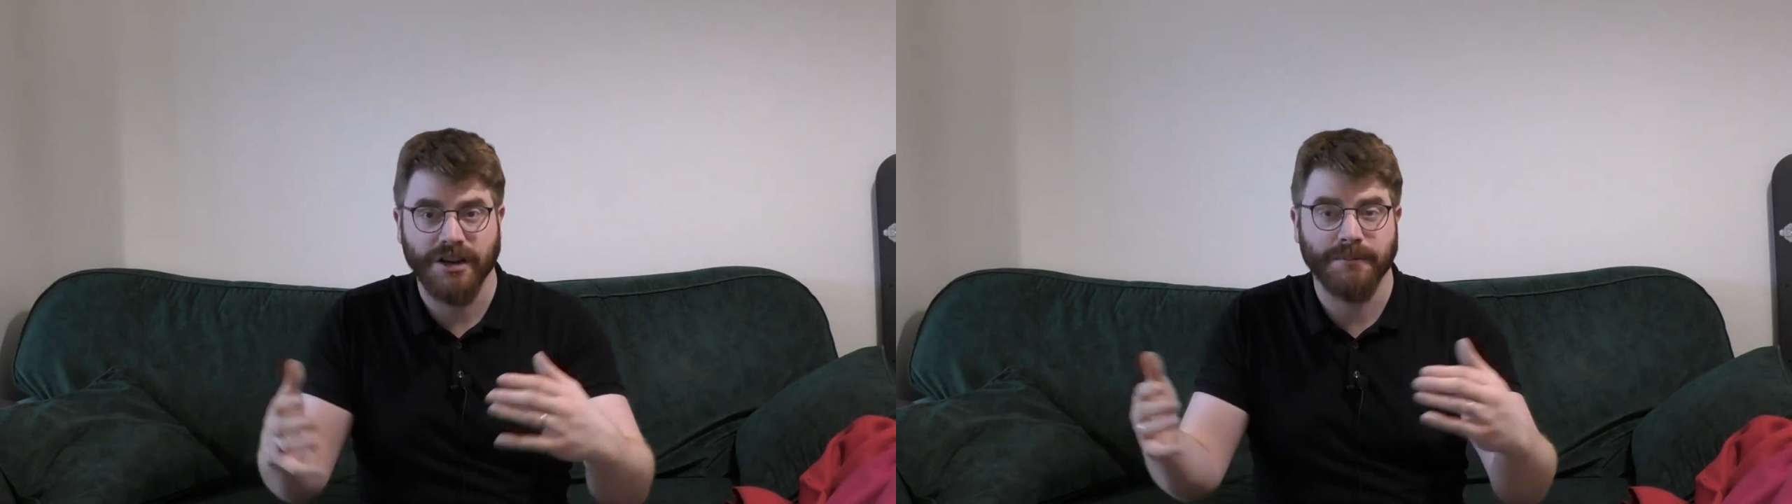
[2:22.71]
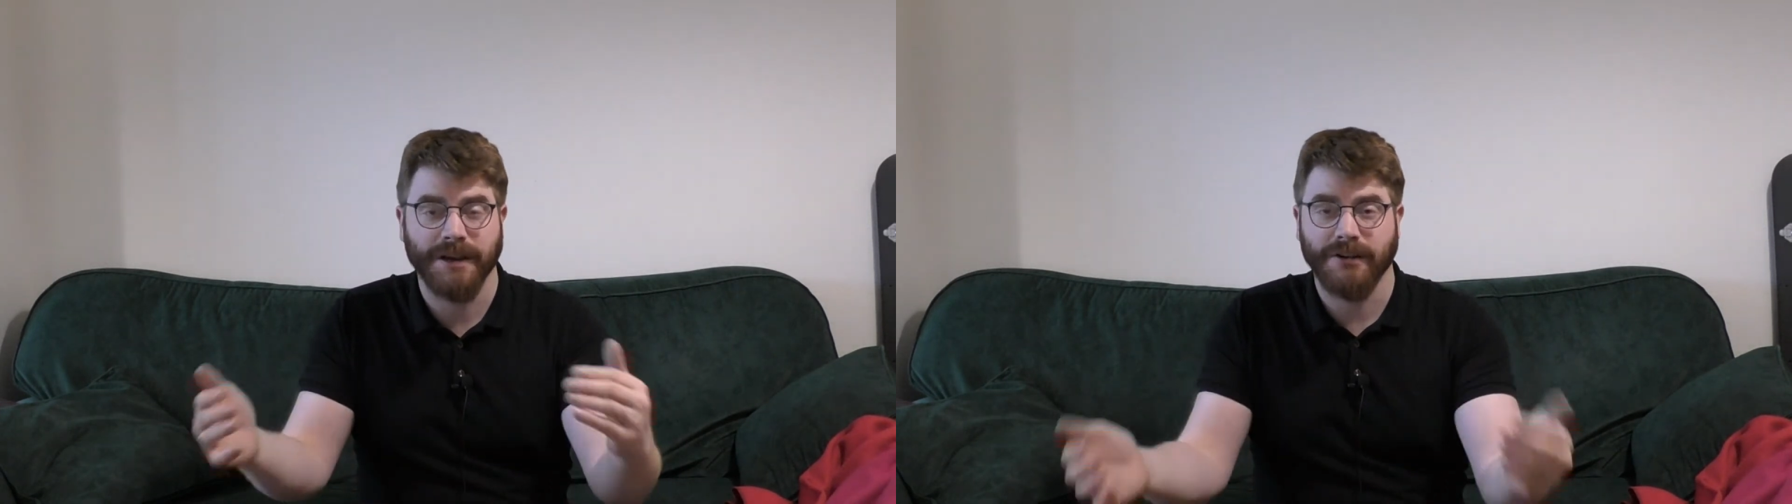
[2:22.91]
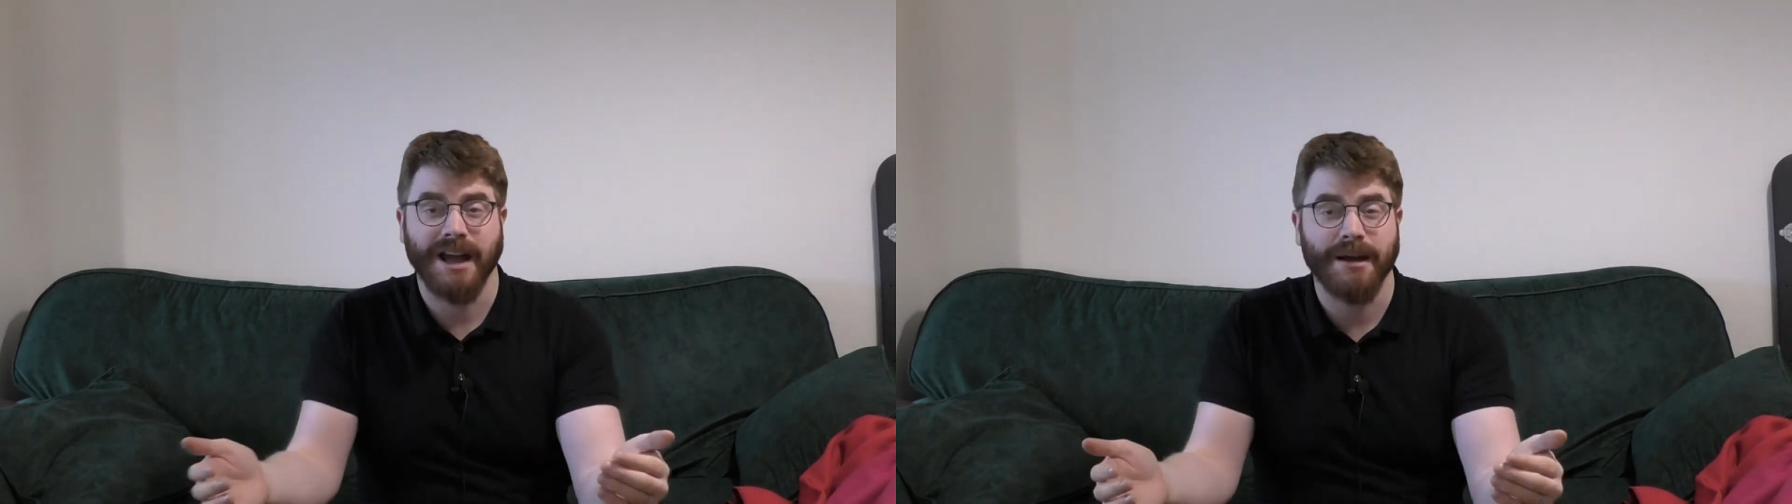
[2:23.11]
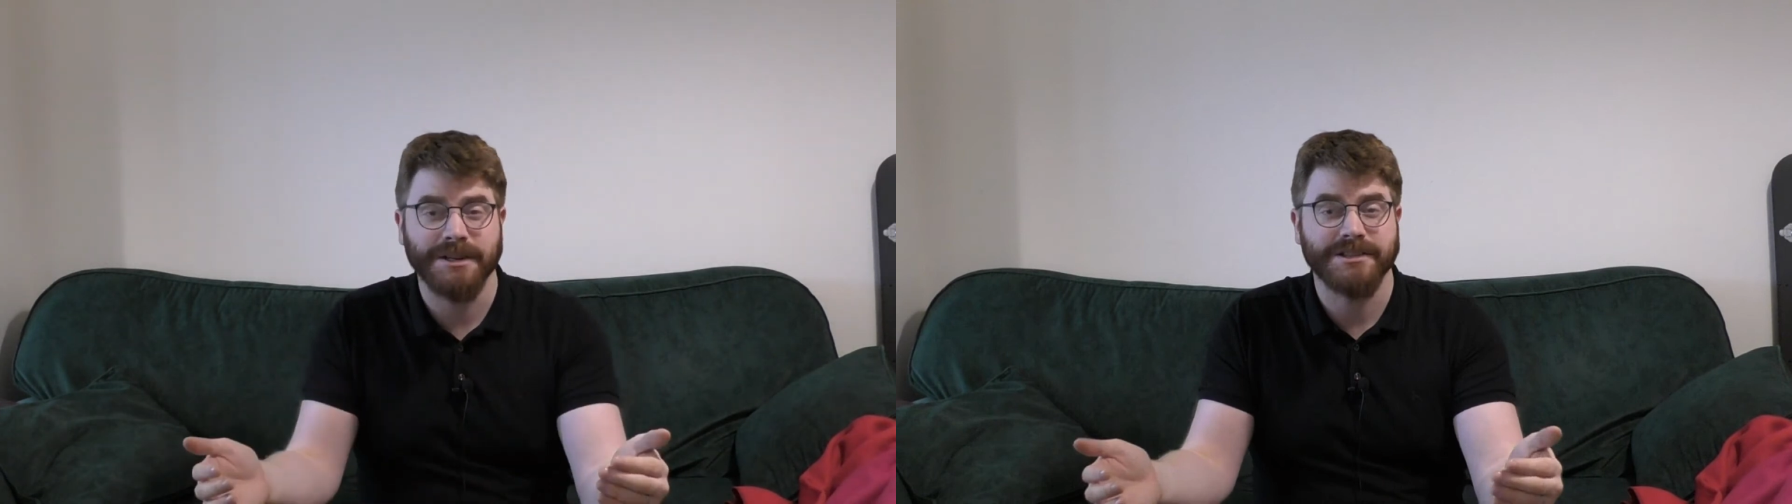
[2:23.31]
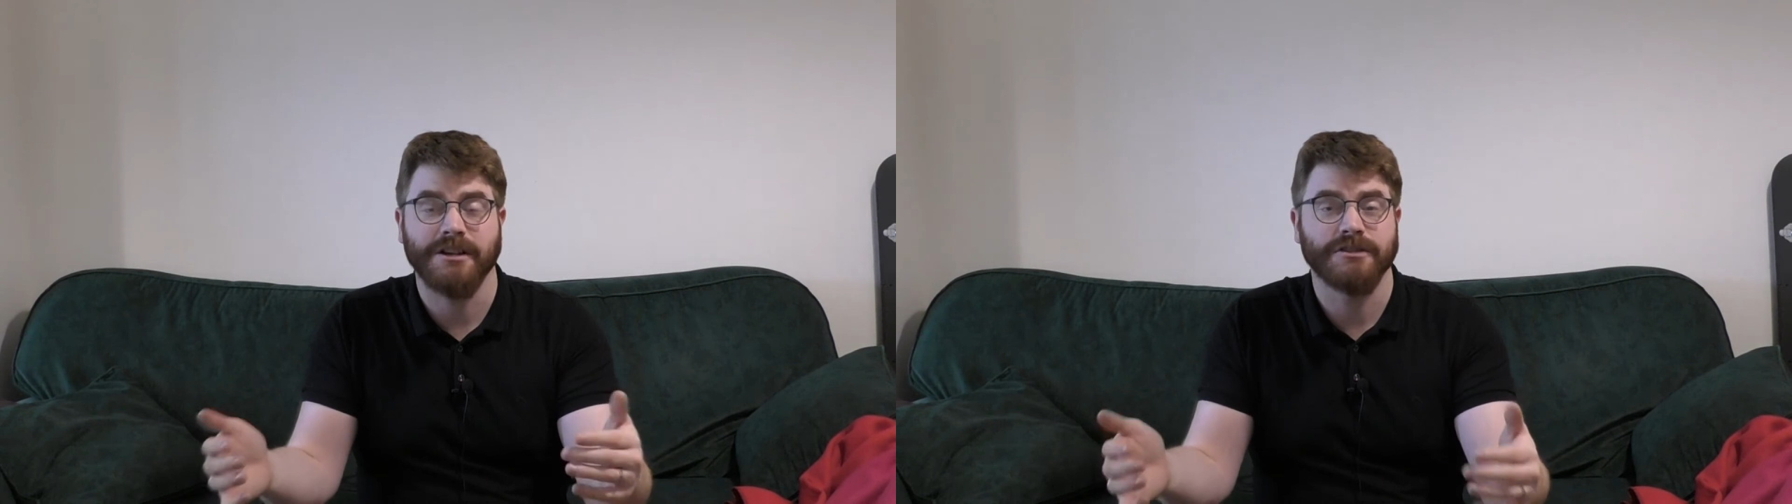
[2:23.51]
depending on how
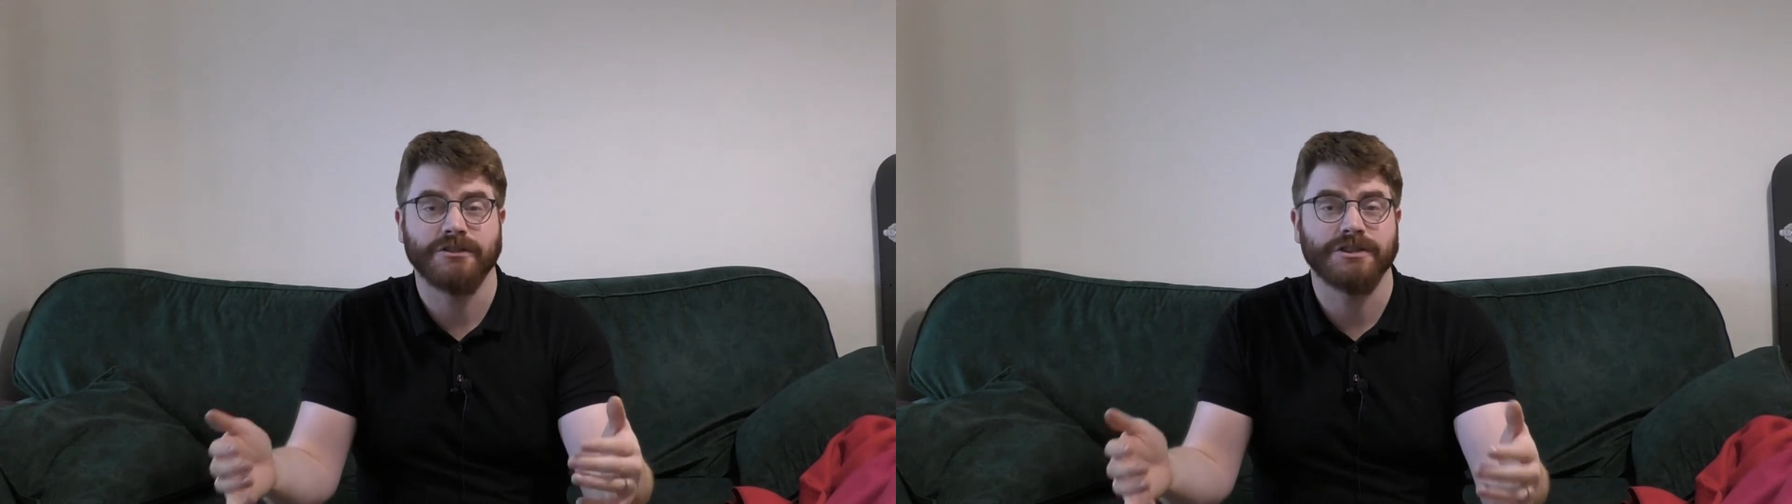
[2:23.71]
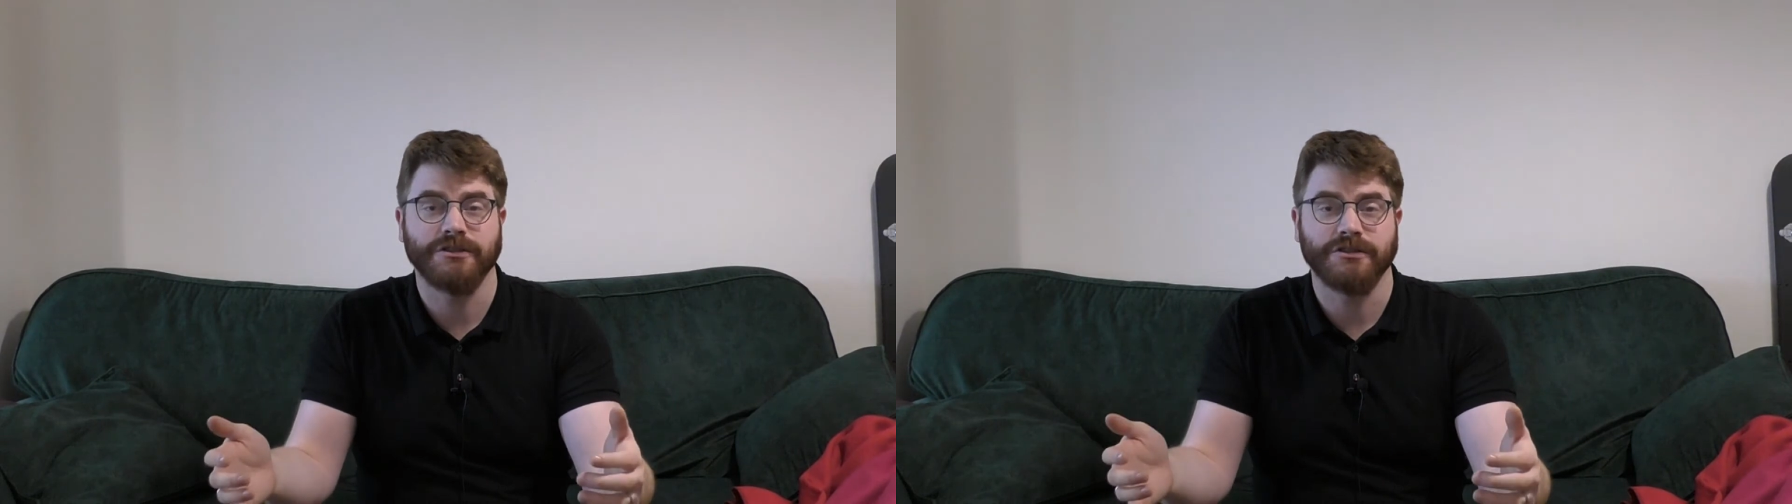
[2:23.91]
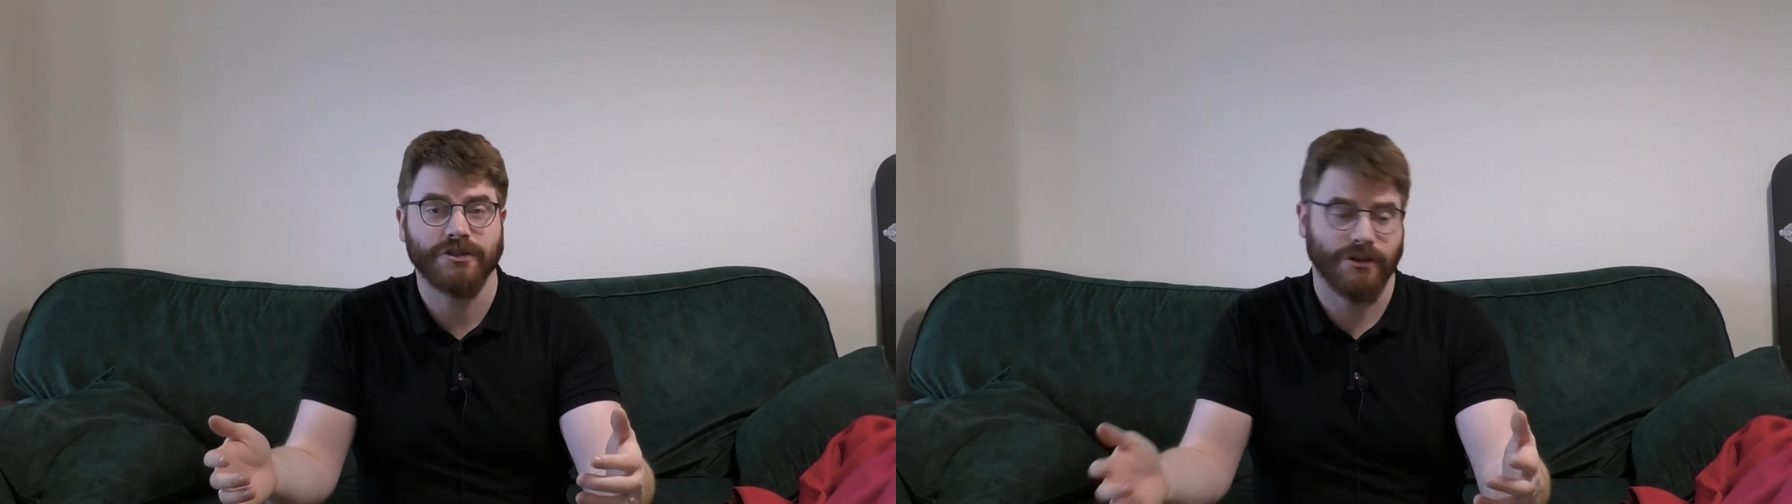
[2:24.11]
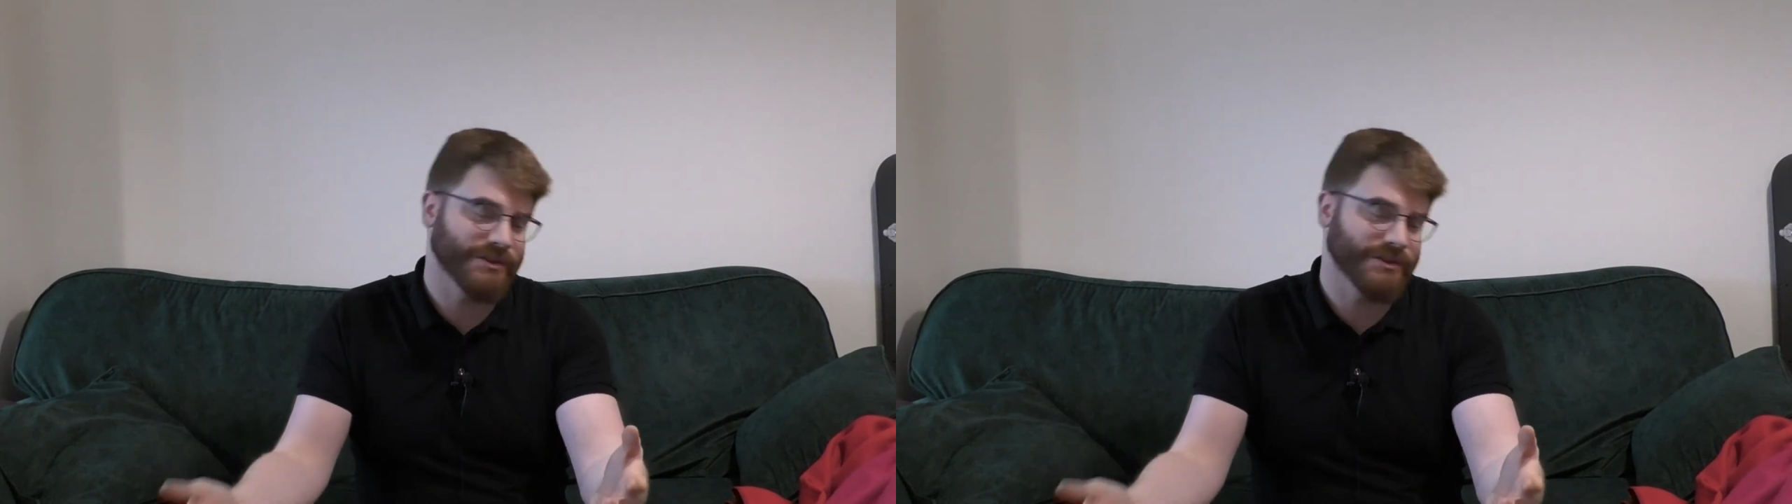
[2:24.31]
many territories you control.